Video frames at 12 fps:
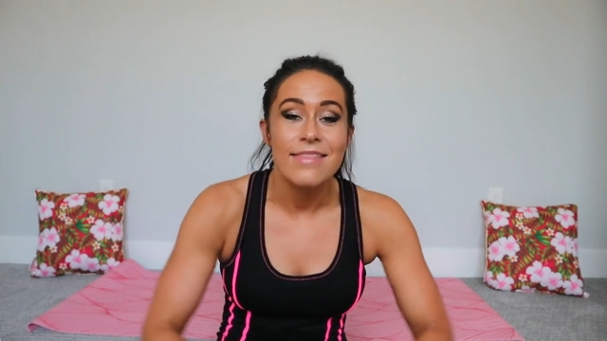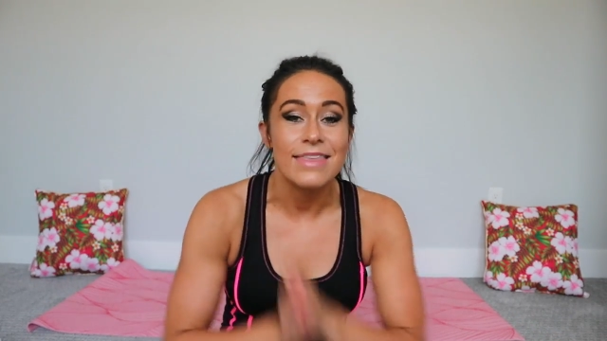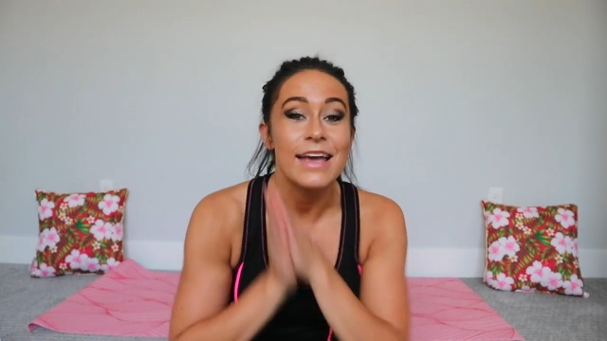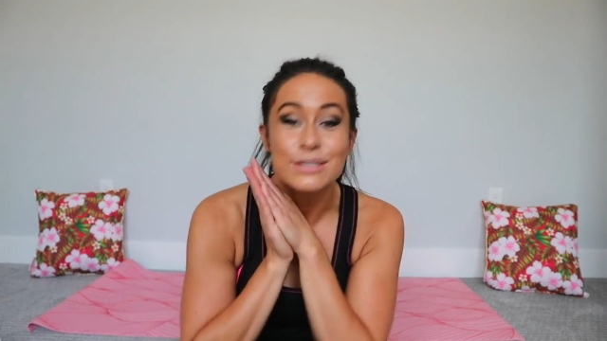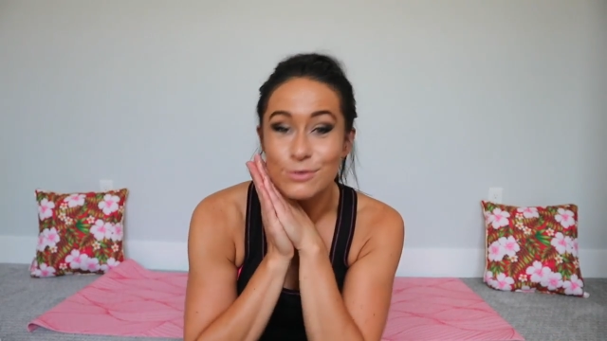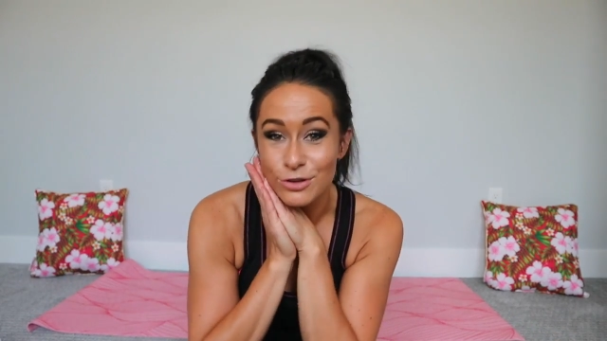
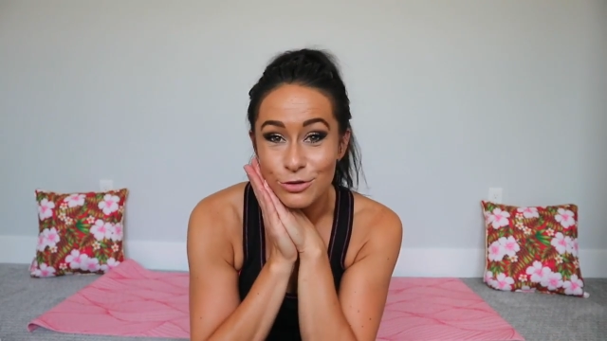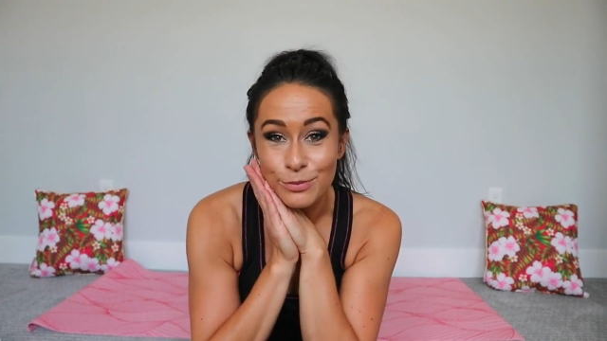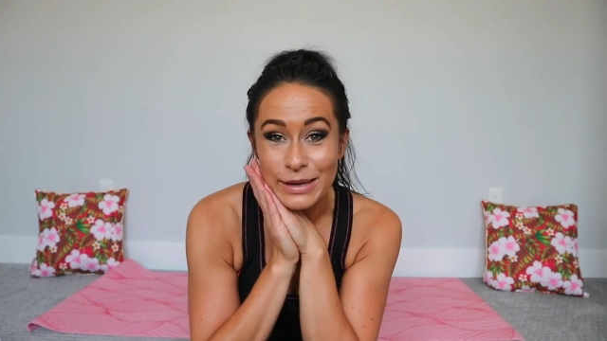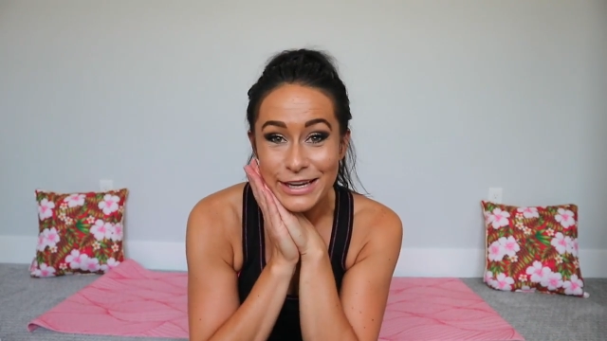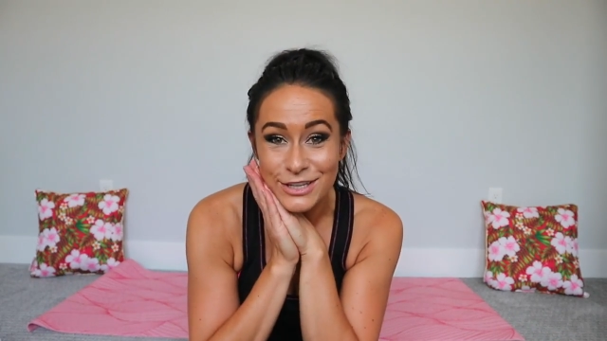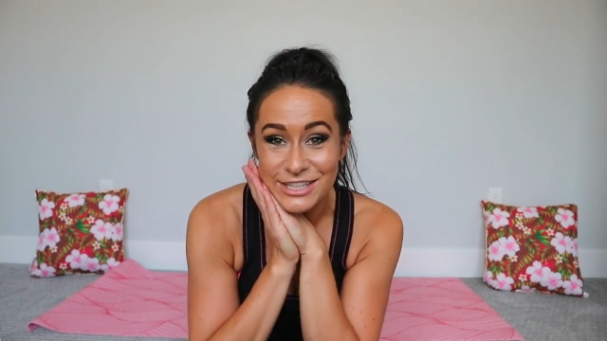Thanks so much for
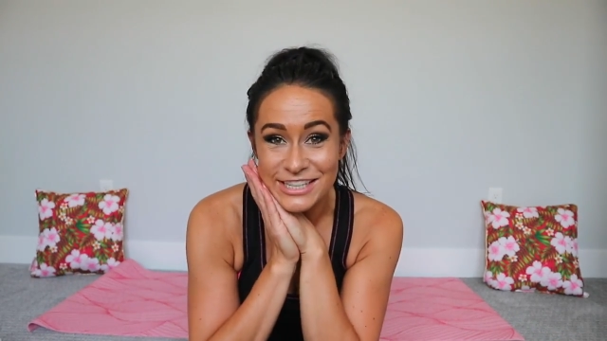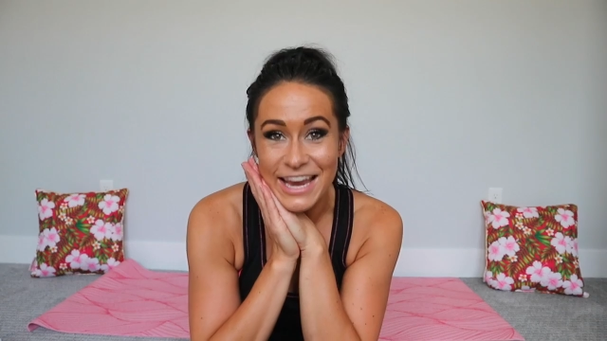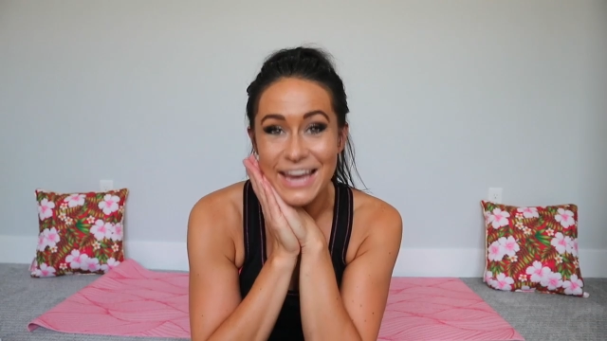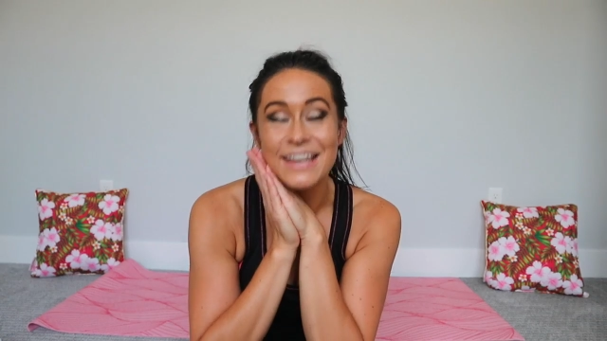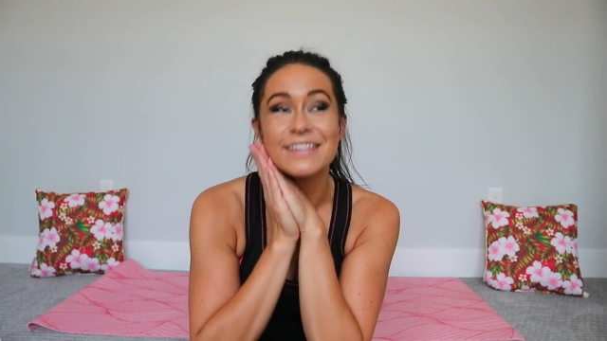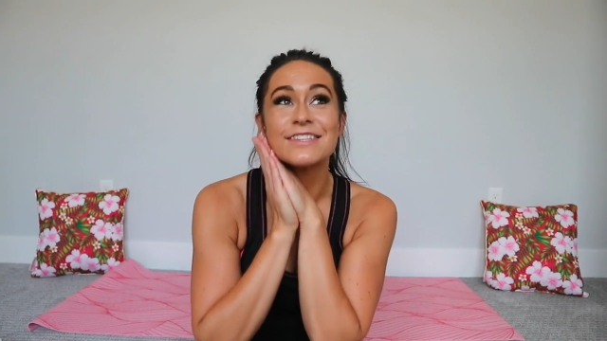being here
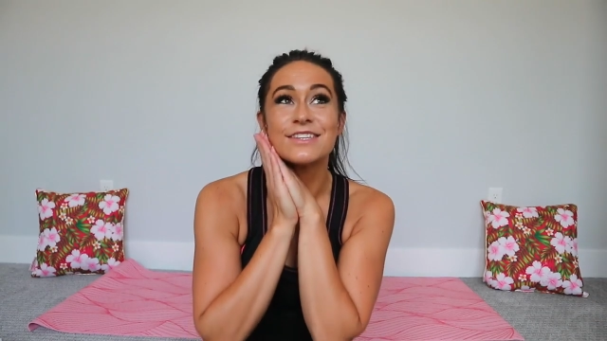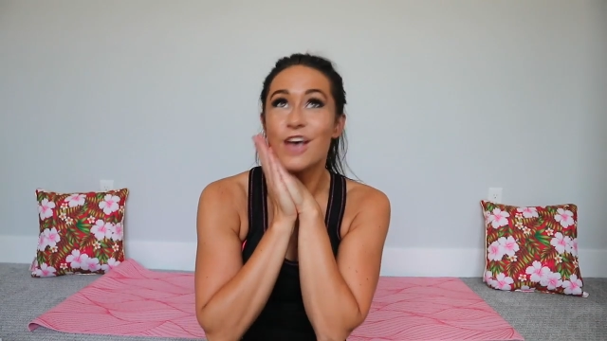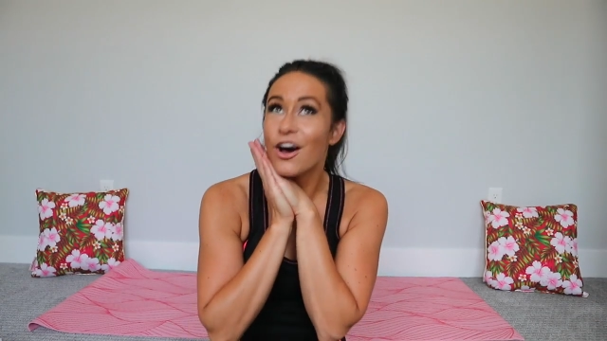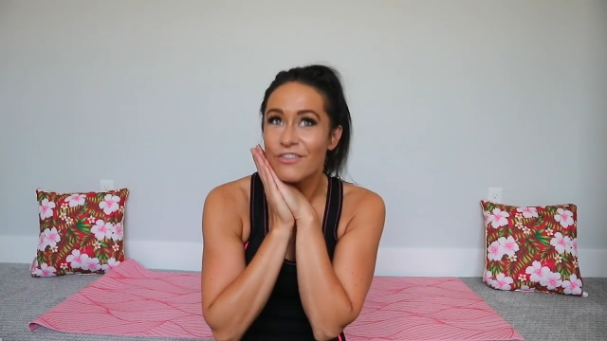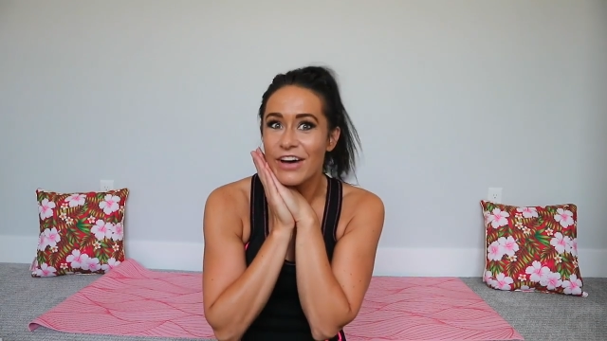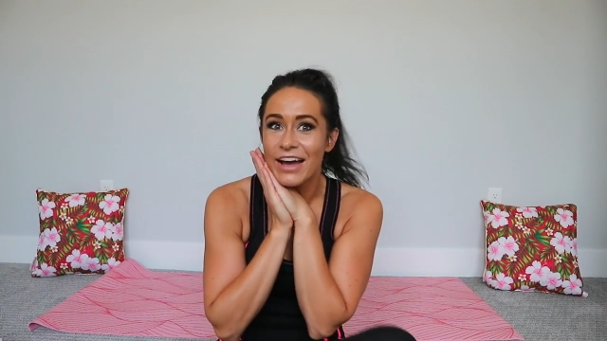today.
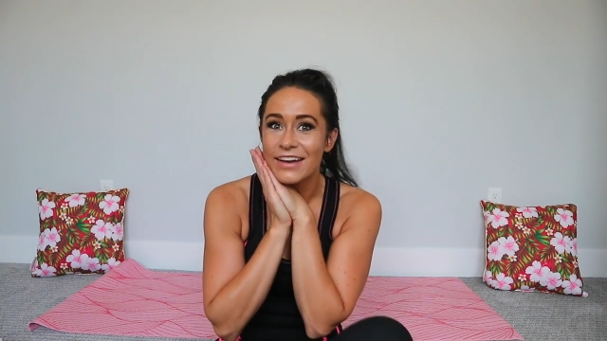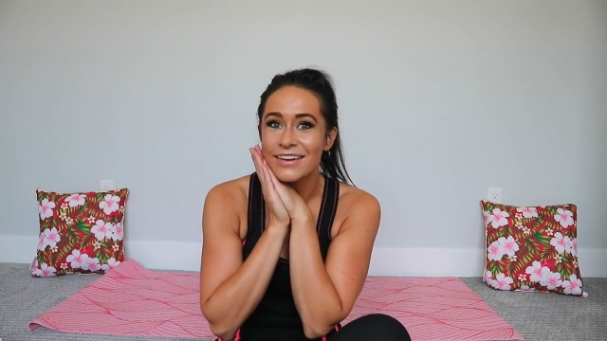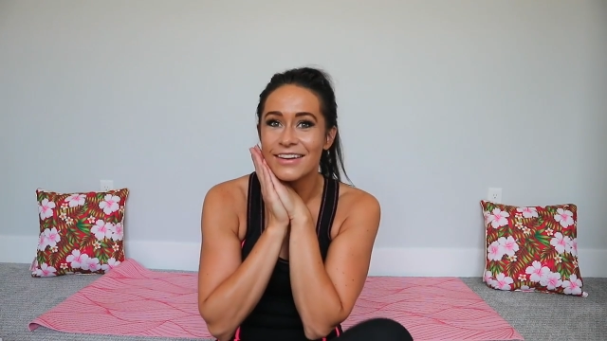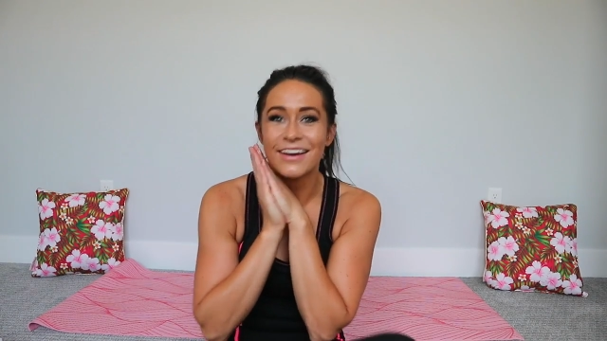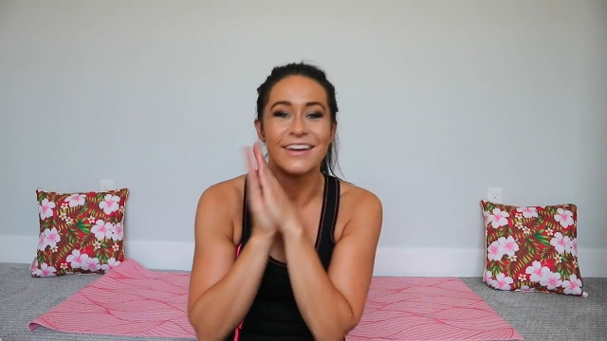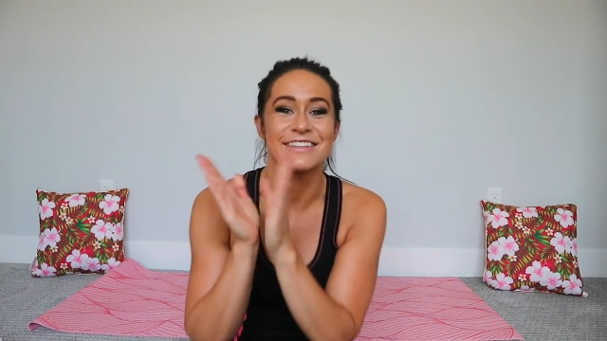So fun.
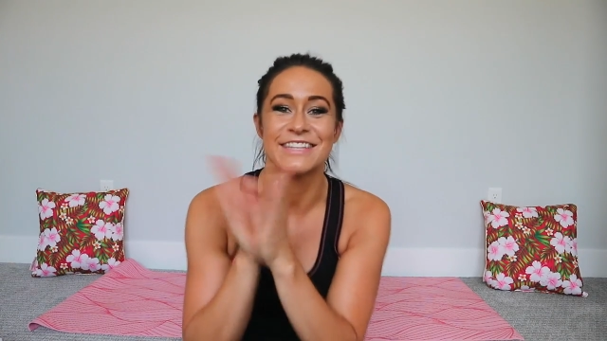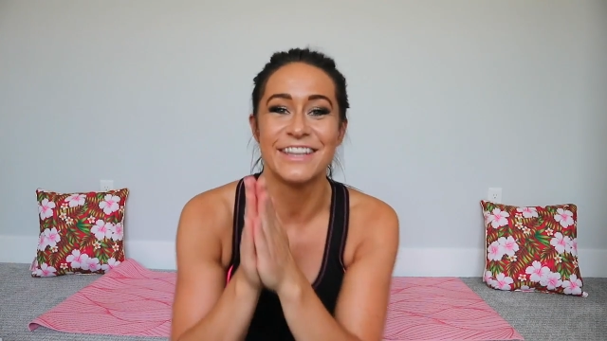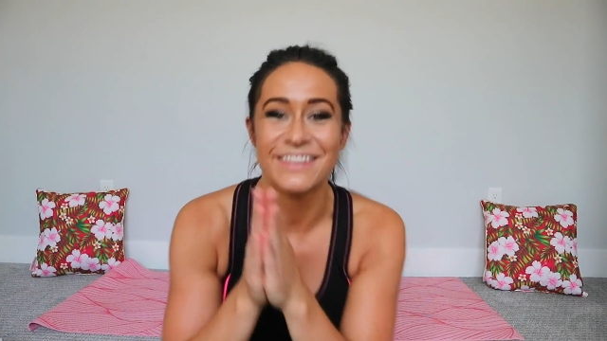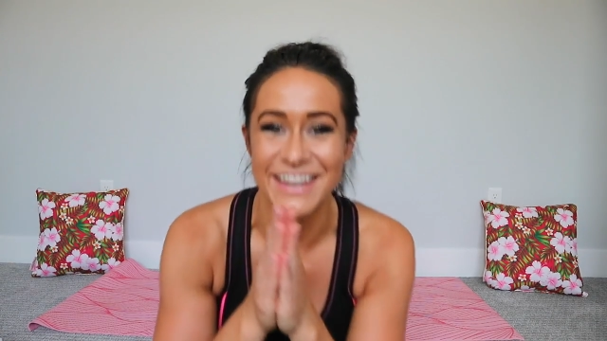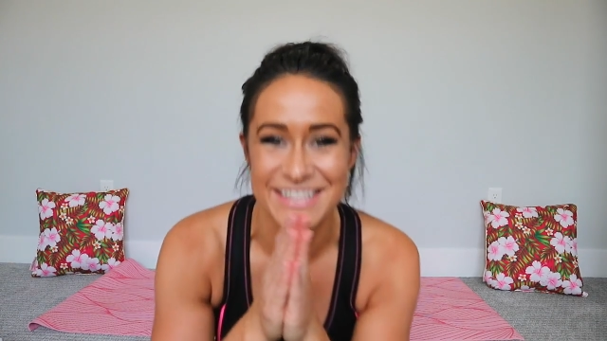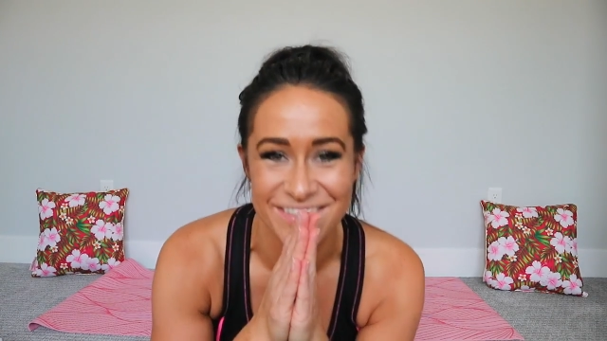See
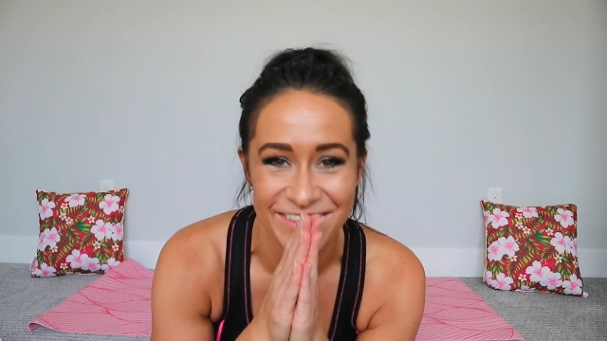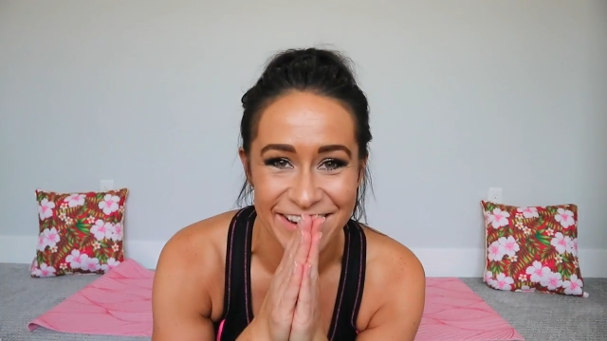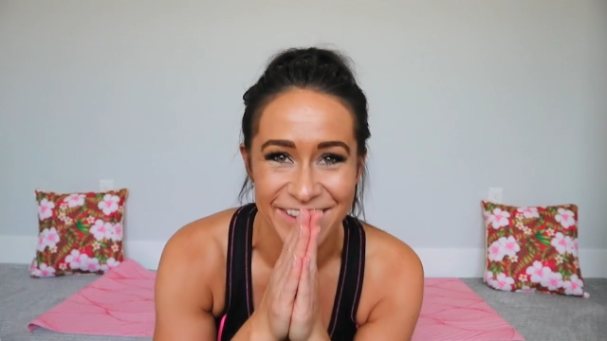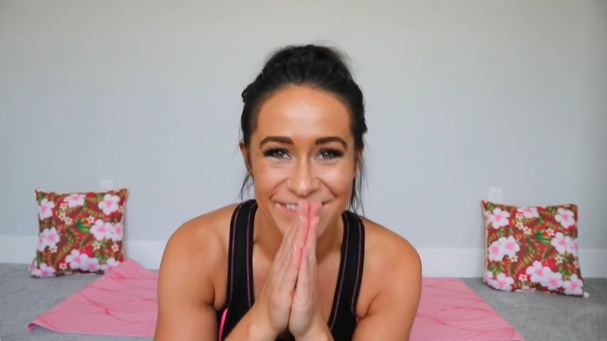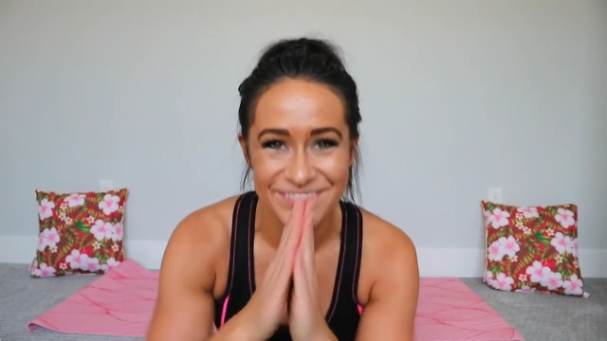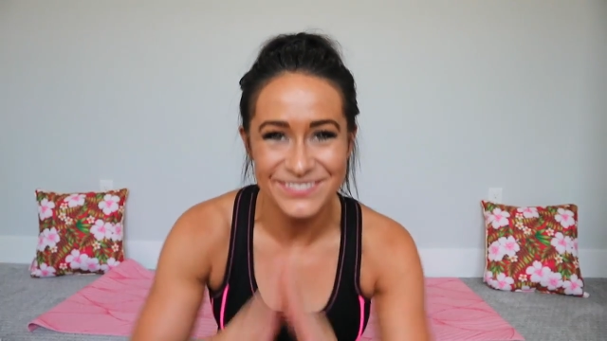you in the next
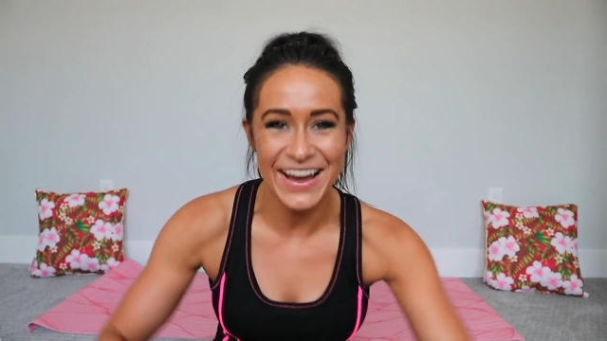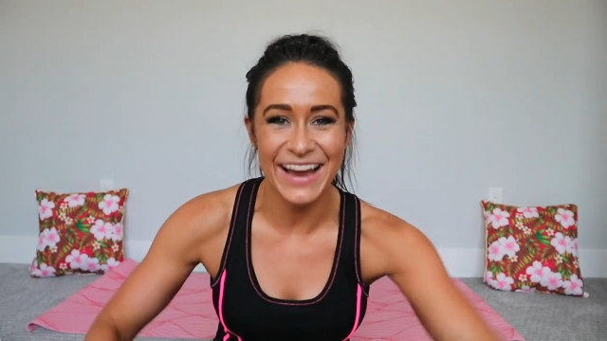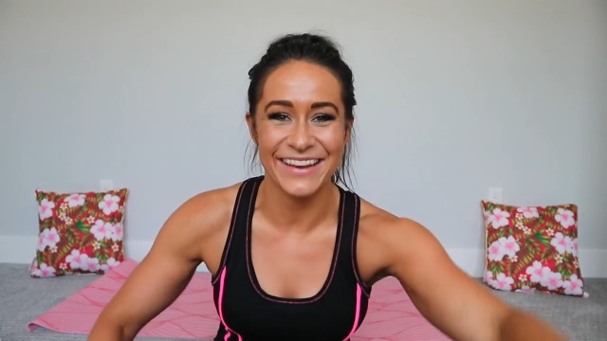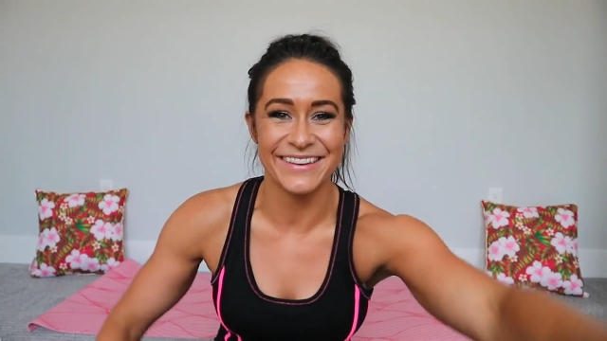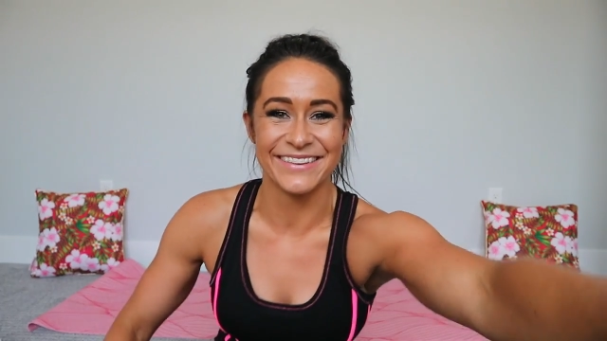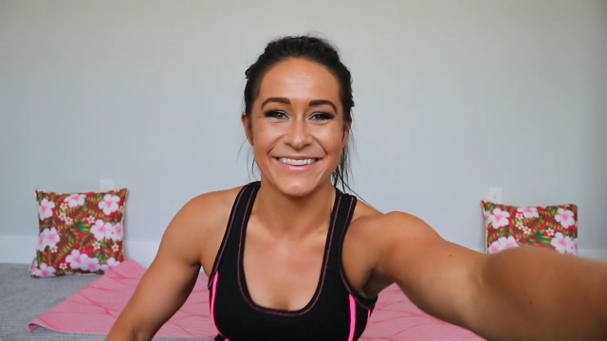video. Bye.